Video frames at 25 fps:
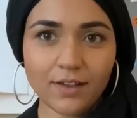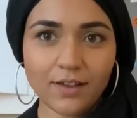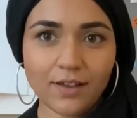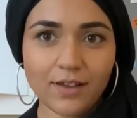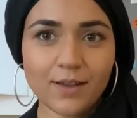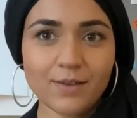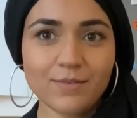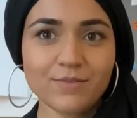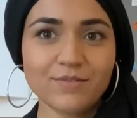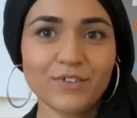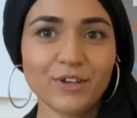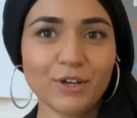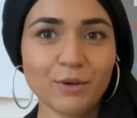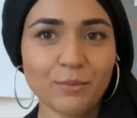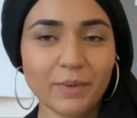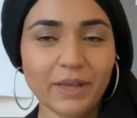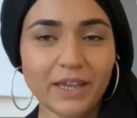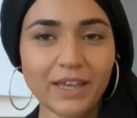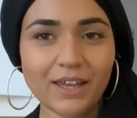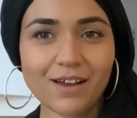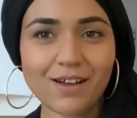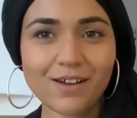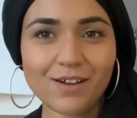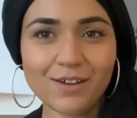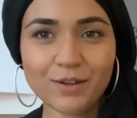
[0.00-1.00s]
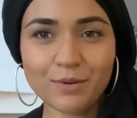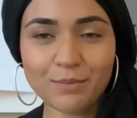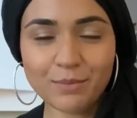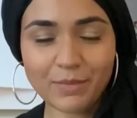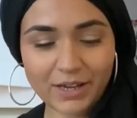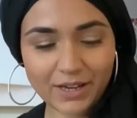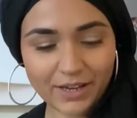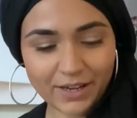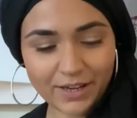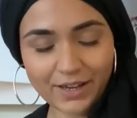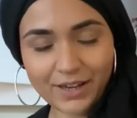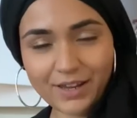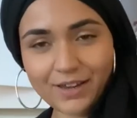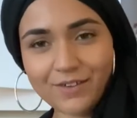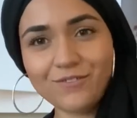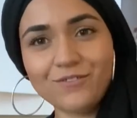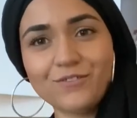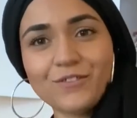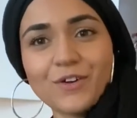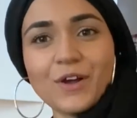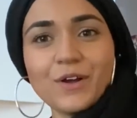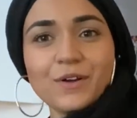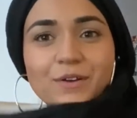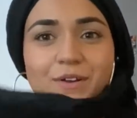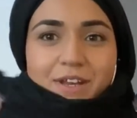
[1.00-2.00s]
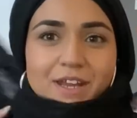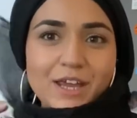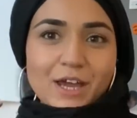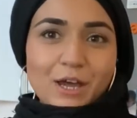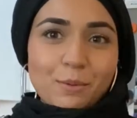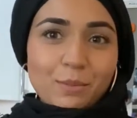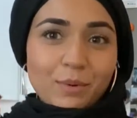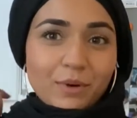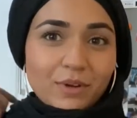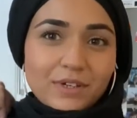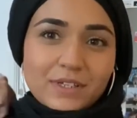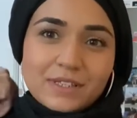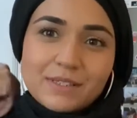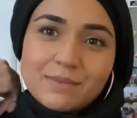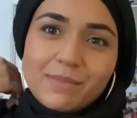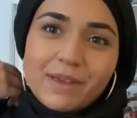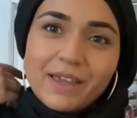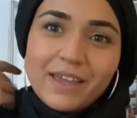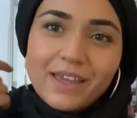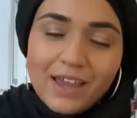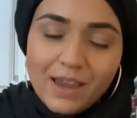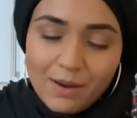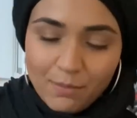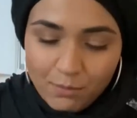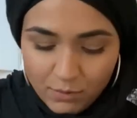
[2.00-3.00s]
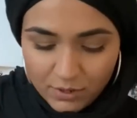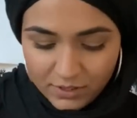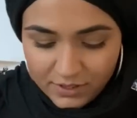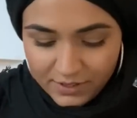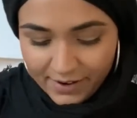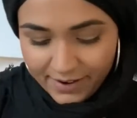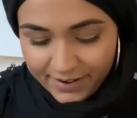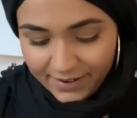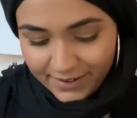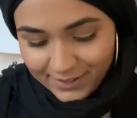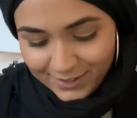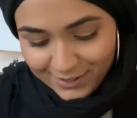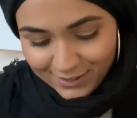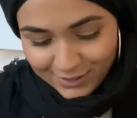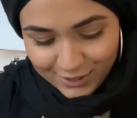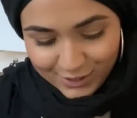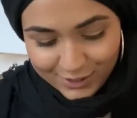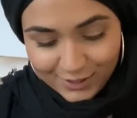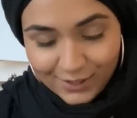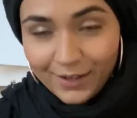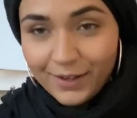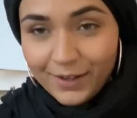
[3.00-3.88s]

I'm filming on my phone now because my camera died, so